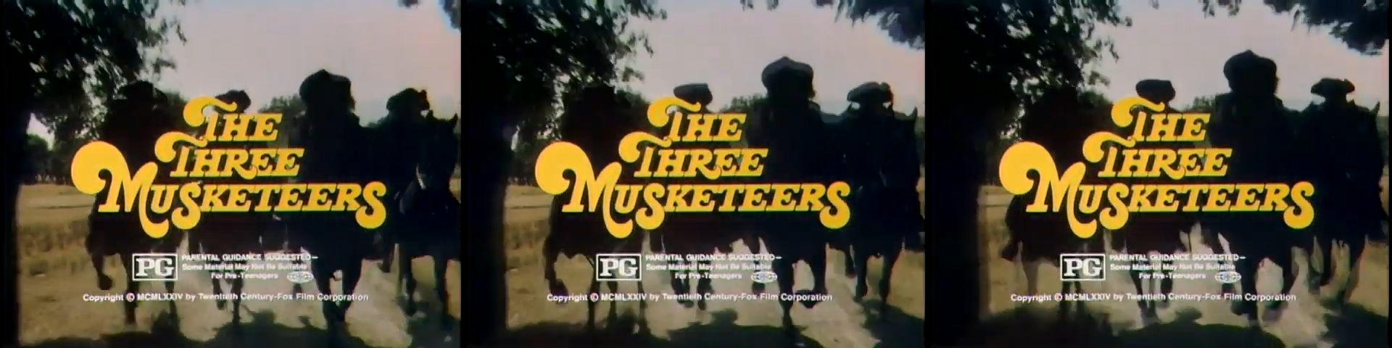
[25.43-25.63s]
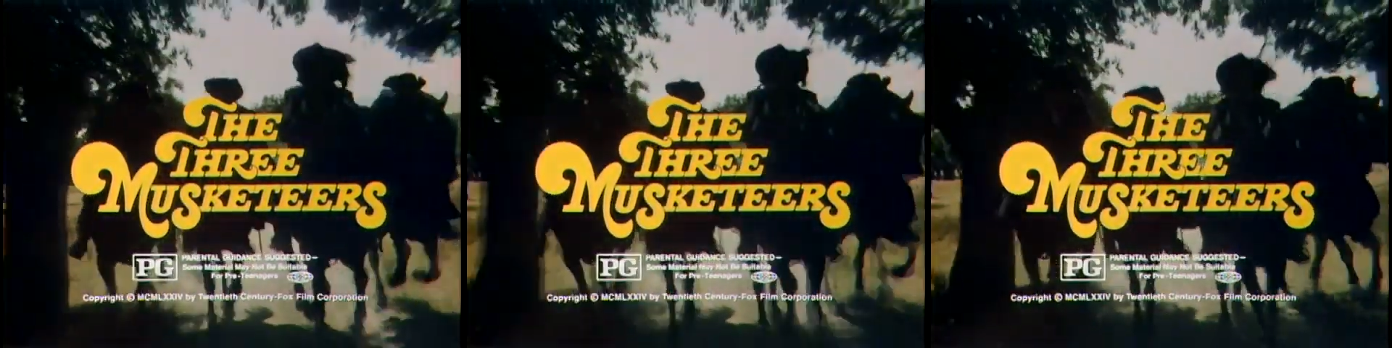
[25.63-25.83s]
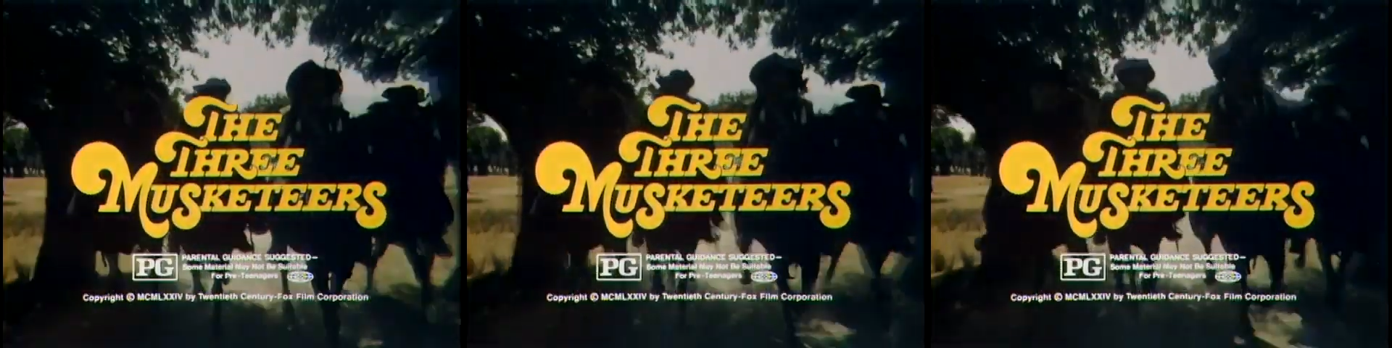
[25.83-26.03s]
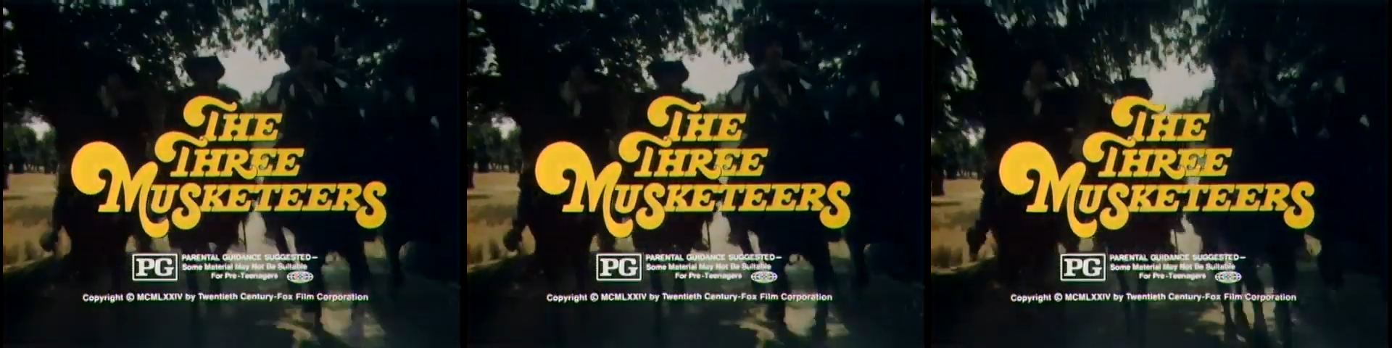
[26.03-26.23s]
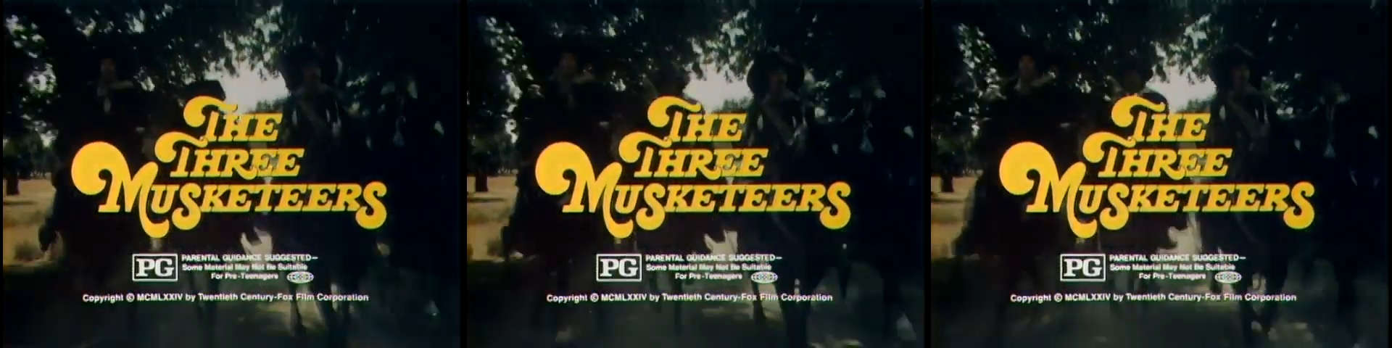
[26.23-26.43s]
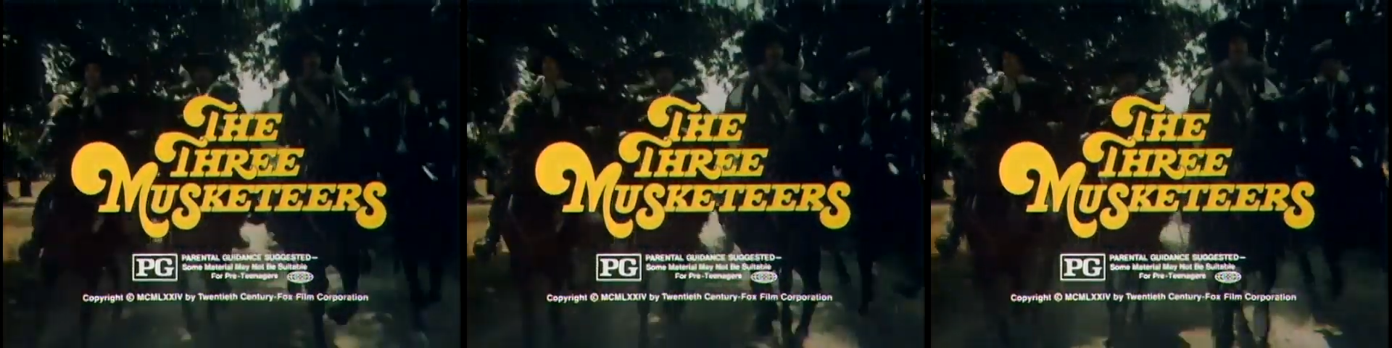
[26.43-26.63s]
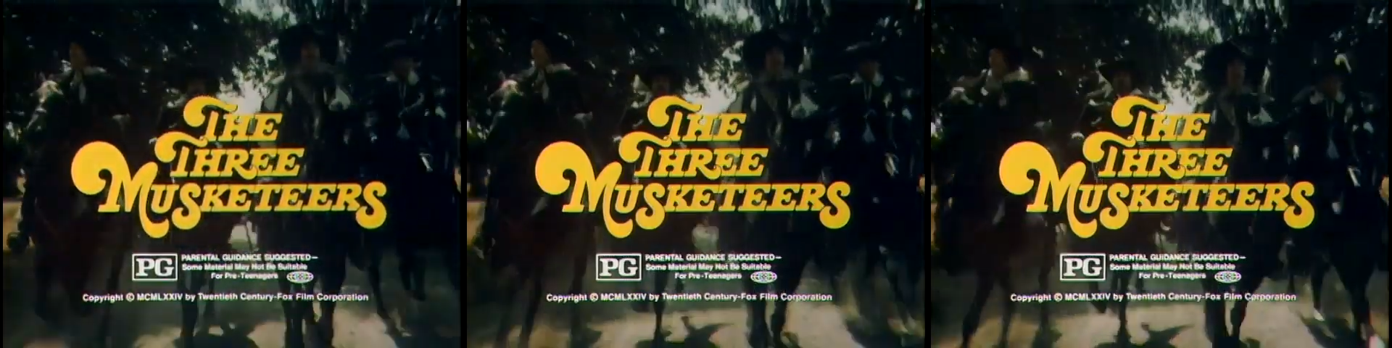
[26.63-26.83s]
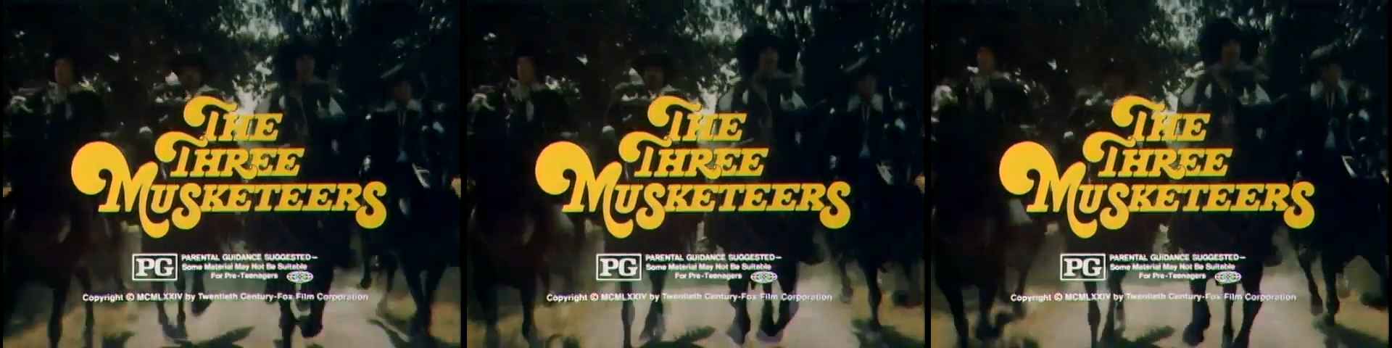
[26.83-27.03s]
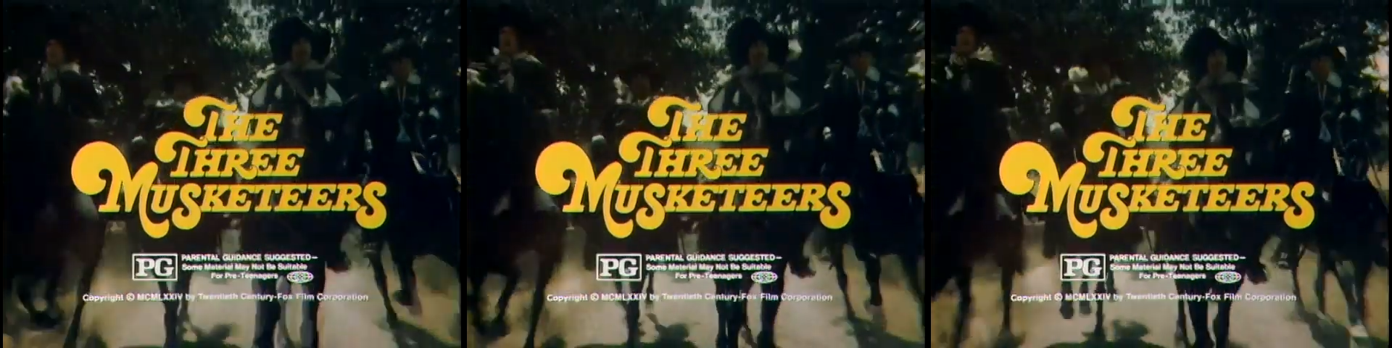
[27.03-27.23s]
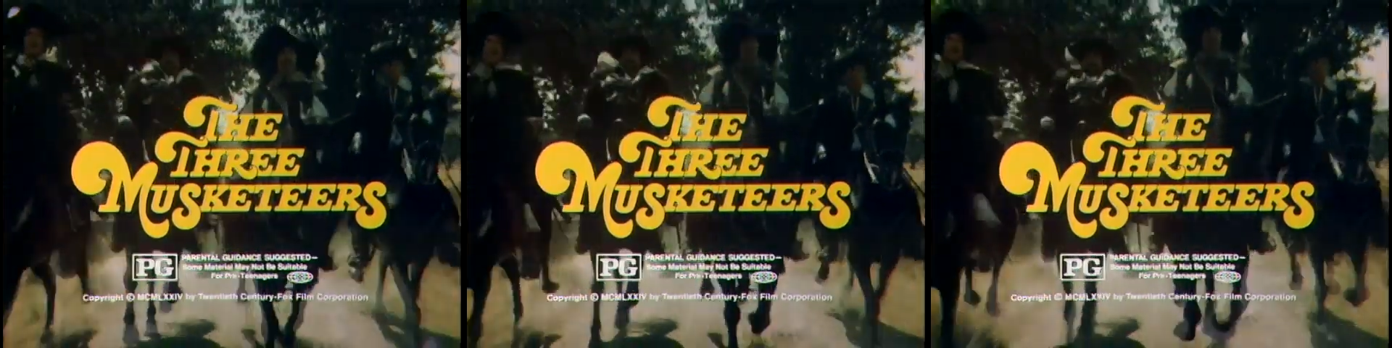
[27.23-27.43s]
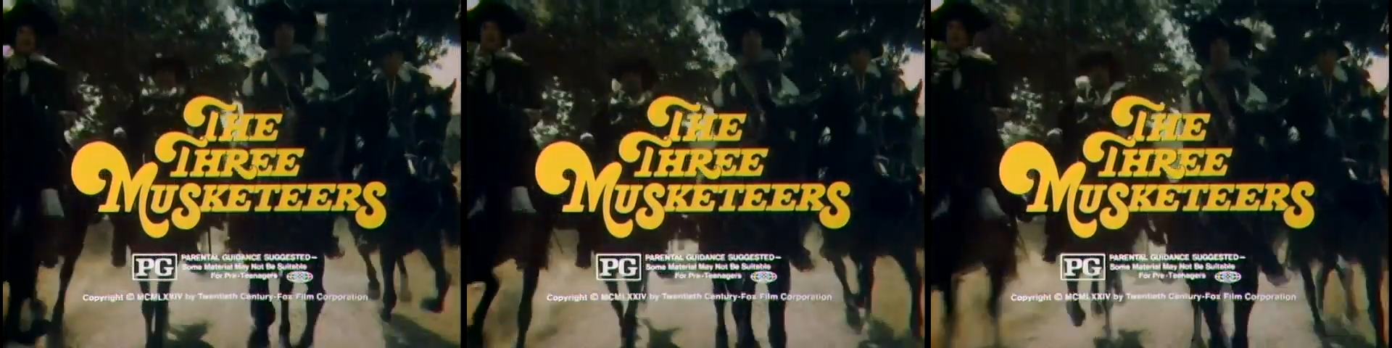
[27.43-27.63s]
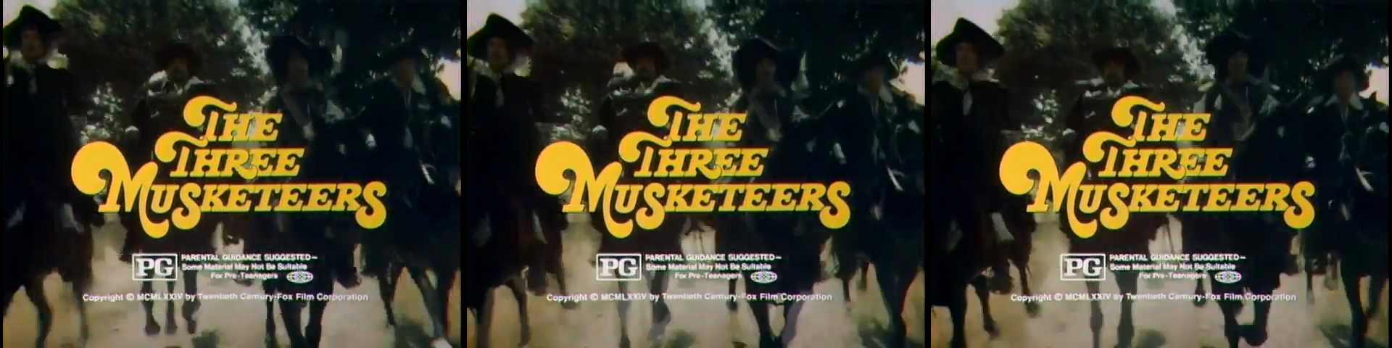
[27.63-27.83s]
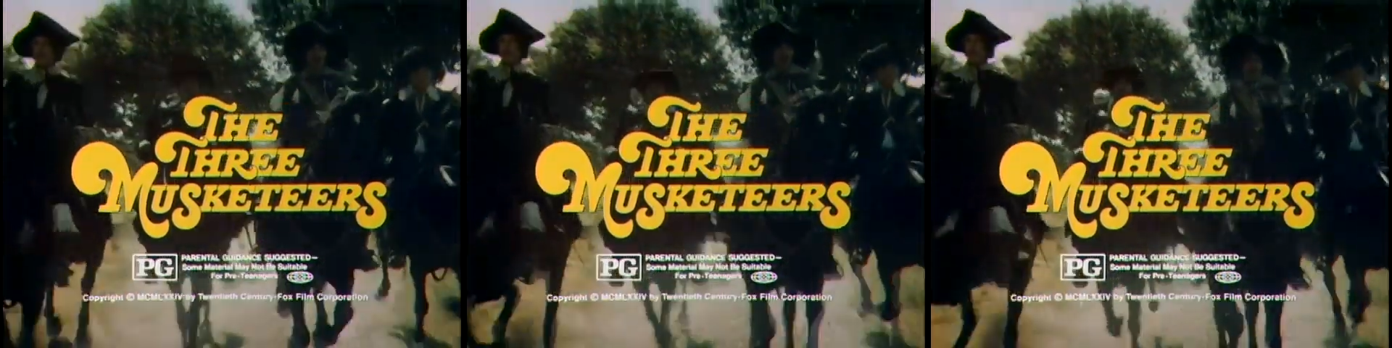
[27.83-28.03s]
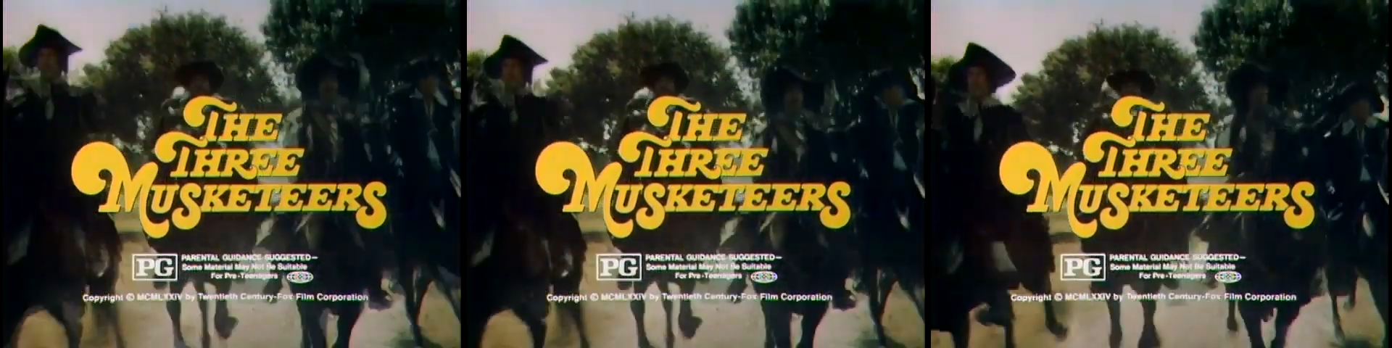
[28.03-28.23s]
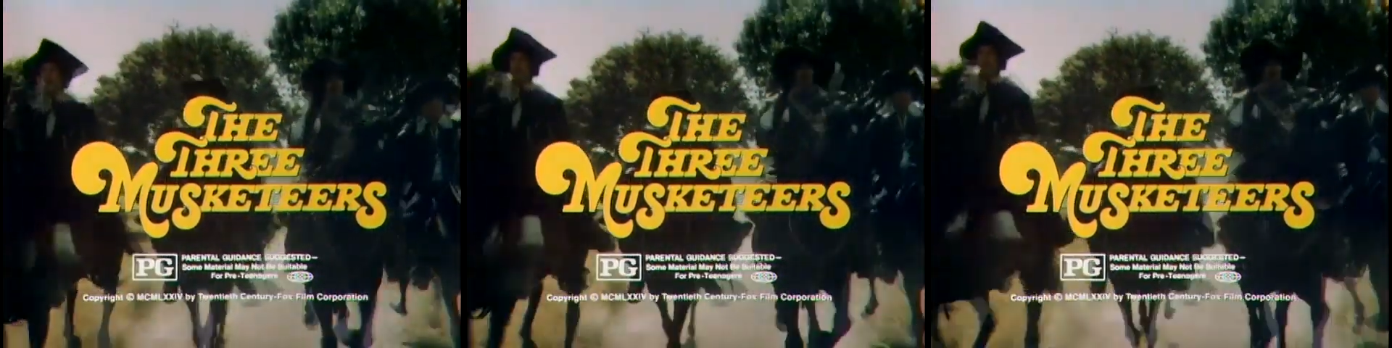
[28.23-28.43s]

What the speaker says: No face is visible, so there are no lips to read.